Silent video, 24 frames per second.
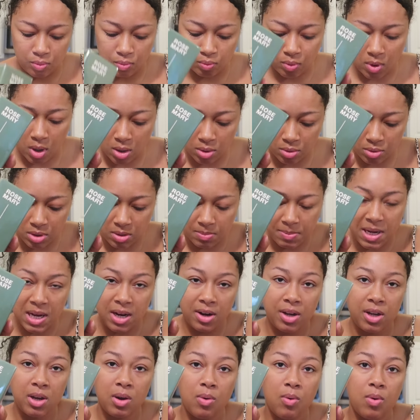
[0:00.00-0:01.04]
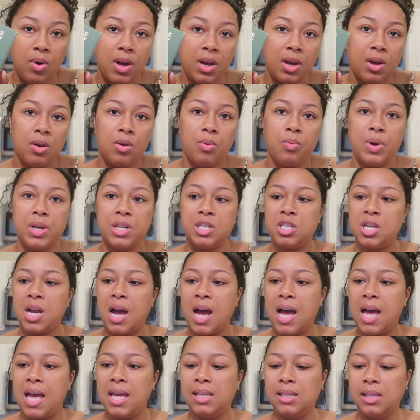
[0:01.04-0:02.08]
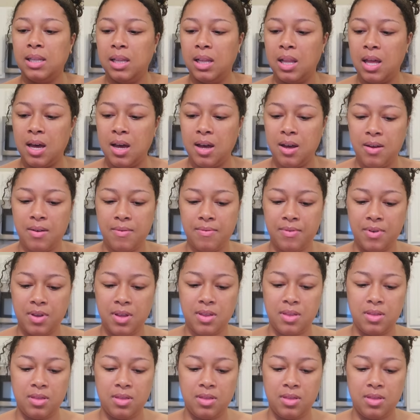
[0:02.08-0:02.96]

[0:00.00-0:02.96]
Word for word: rosemary oil which i love